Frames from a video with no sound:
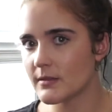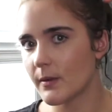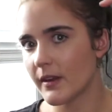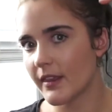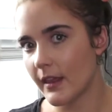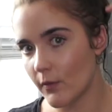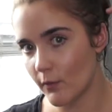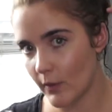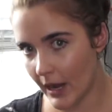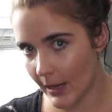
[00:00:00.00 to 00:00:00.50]
where
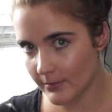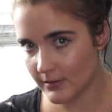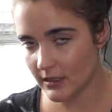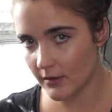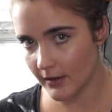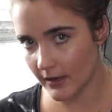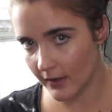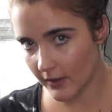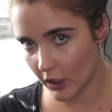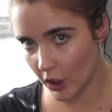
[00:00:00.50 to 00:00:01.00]
they wrapped it
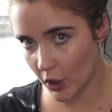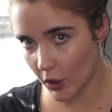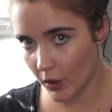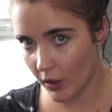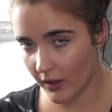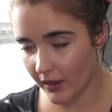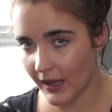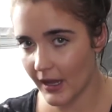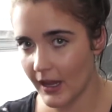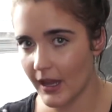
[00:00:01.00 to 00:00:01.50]
around the
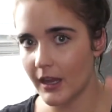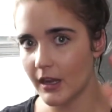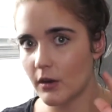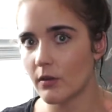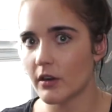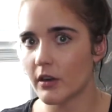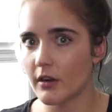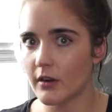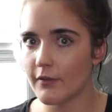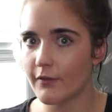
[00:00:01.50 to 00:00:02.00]
cochlea in
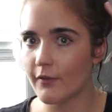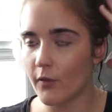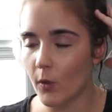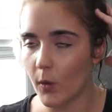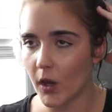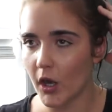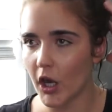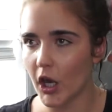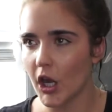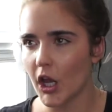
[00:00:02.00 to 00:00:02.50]
order
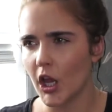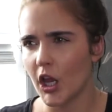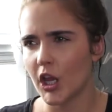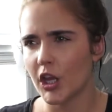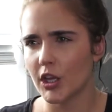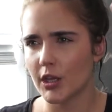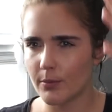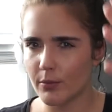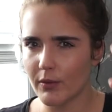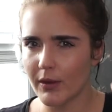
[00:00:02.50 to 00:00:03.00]
for
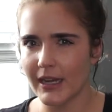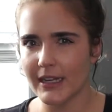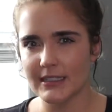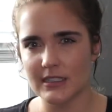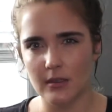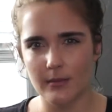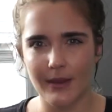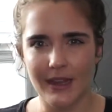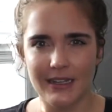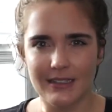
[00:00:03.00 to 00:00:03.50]
your brain
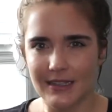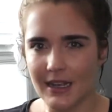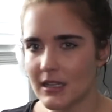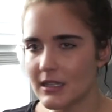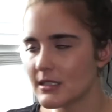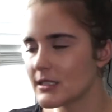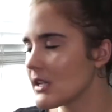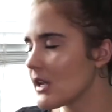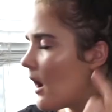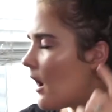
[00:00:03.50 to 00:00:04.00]
to make
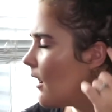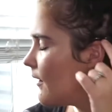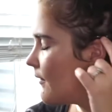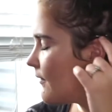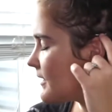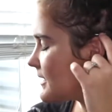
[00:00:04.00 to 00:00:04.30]
sense of